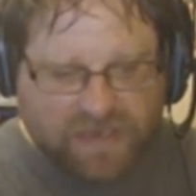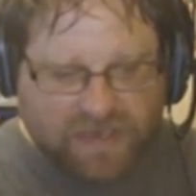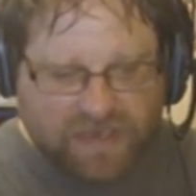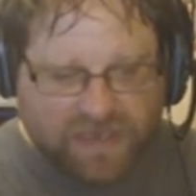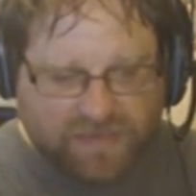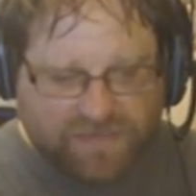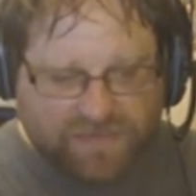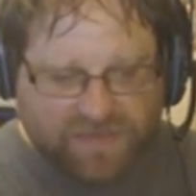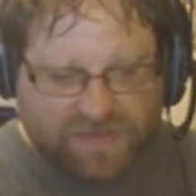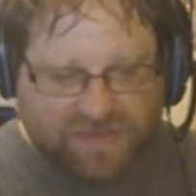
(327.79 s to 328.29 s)

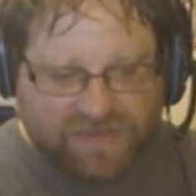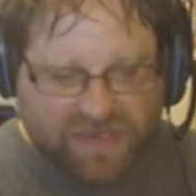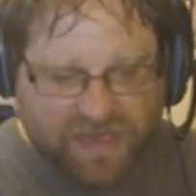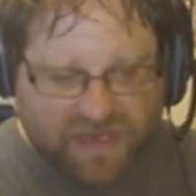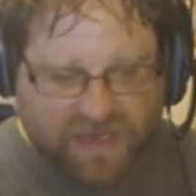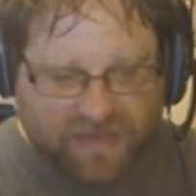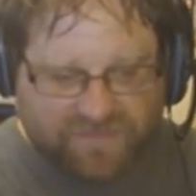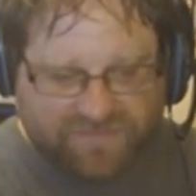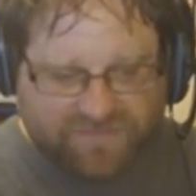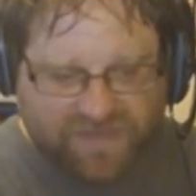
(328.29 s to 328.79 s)
even think
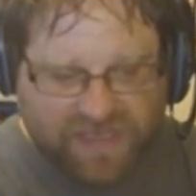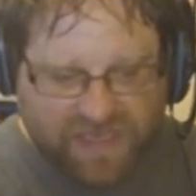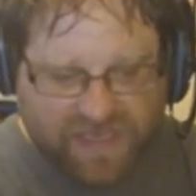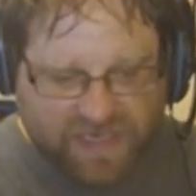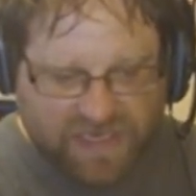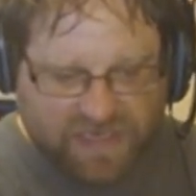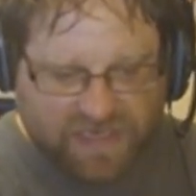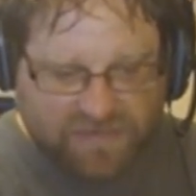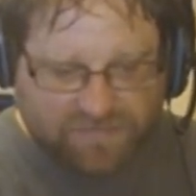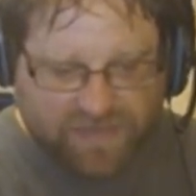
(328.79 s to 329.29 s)
of
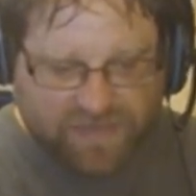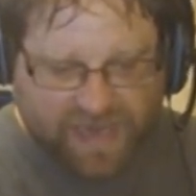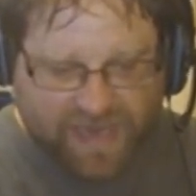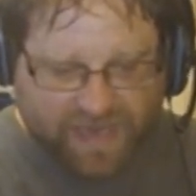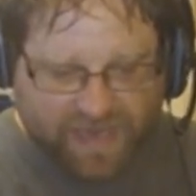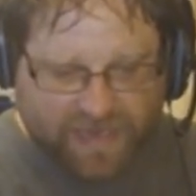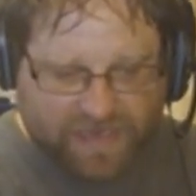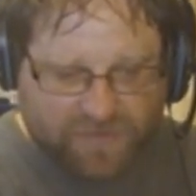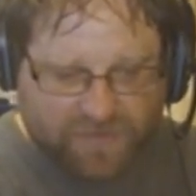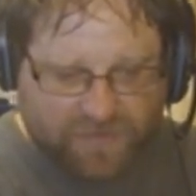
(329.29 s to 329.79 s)
kicking
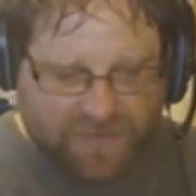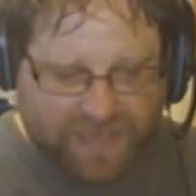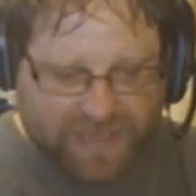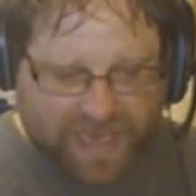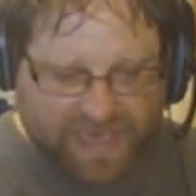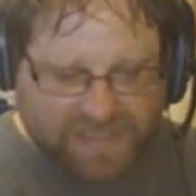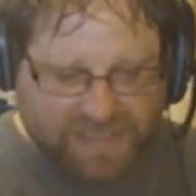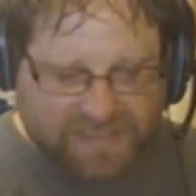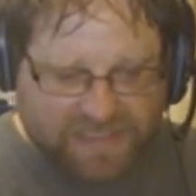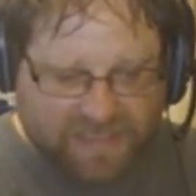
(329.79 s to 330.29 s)
back and
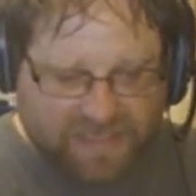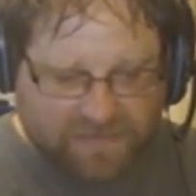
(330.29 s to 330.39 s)
relaxing.